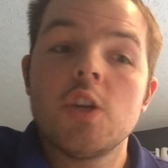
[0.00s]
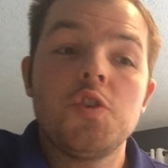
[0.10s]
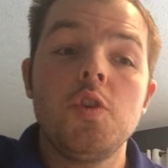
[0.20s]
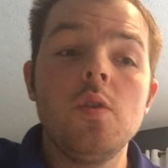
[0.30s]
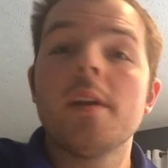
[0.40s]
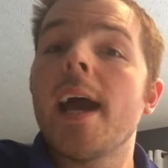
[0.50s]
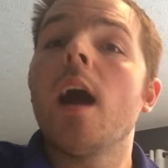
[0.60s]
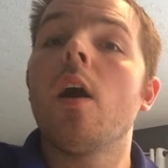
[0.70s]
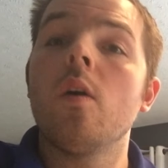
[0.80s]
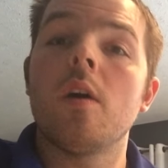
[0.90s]
You
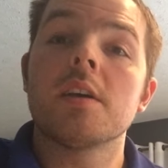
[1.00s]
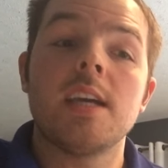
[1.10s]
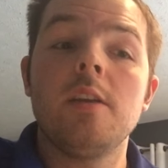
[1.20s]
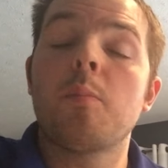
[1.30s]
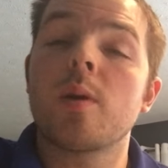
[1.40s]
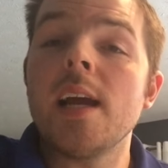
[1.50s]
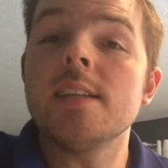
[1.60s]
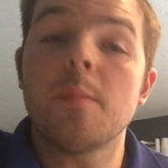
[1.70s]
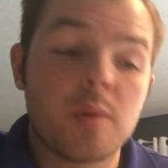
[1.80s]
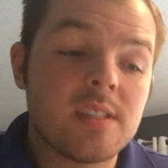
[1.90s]
now can
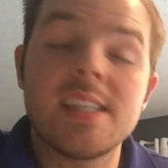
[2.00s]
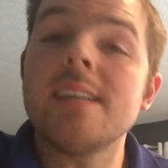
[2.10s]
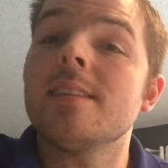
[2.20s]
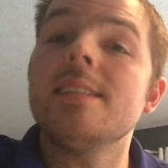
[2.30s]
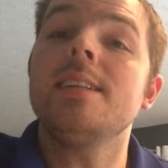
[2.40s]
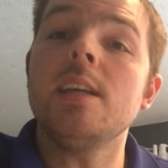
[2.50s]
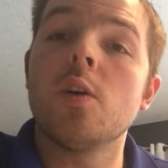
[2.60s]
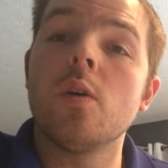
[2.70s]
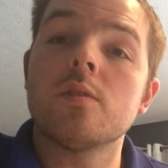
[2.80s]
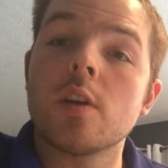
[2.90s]
present the
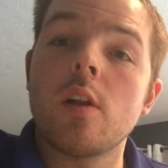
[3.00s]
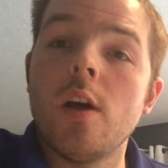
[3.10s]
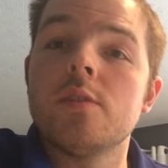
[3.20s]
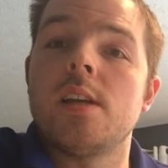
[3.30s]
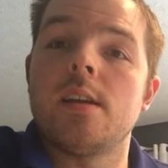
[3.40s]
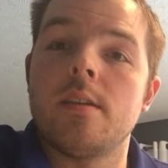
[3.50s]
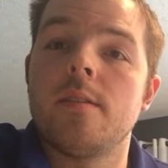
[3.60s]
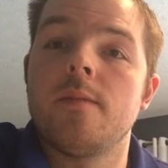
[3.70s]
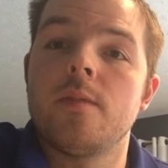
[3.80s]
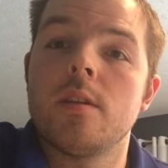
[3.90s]
deal to close it,
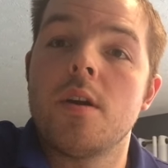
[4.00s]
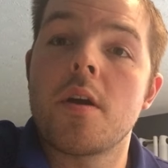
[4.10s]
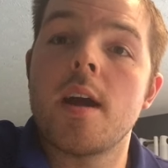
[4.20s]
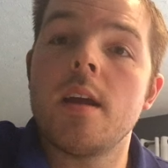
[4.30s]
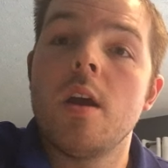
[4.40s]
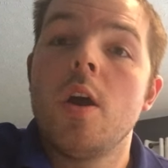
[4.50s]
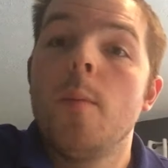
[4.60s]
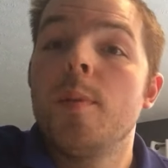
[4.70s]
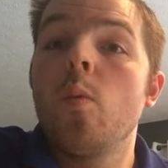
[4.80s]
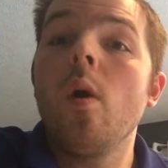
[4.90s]
all right?
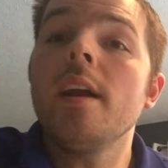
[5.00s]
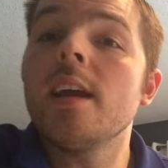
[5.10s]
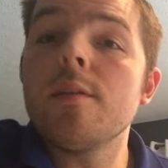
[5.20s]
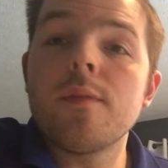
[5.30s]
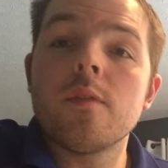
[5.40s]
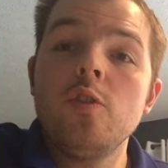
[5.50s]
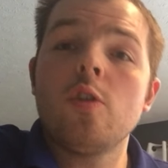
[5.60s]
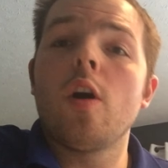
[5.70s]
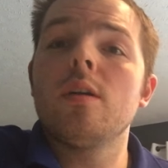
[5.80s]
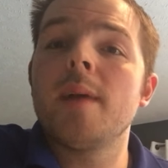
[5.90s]
But what if you
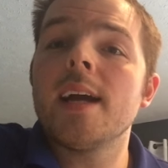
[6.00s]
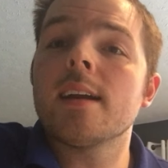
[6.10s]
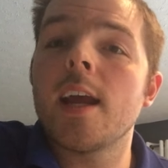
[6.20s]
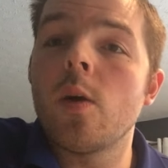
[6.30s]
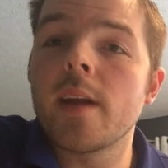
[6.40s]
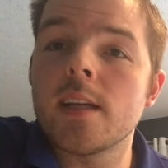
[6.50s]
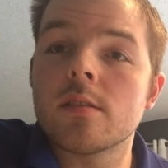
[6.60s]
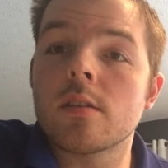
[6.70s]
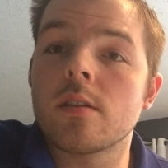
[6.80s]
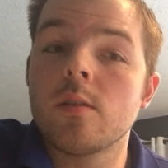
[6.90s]
call them back and they don't
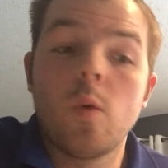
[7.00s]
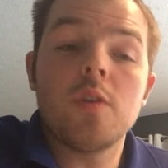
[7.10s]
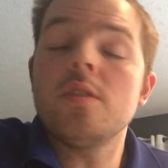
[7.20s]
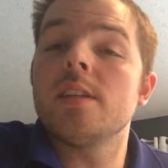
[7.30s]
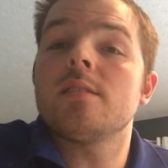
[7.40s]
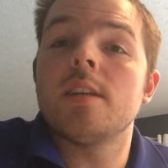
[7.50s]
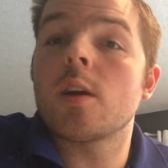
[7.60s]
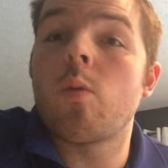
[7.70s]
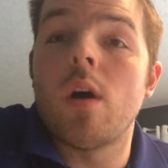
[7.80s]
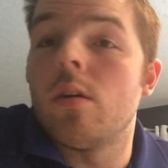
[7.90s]
answer? Well, you just did a
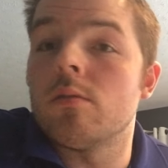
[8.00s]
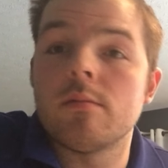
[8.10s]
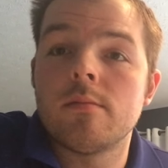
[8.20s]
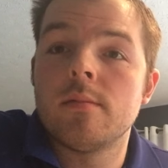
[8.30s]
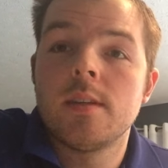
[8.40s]
quote.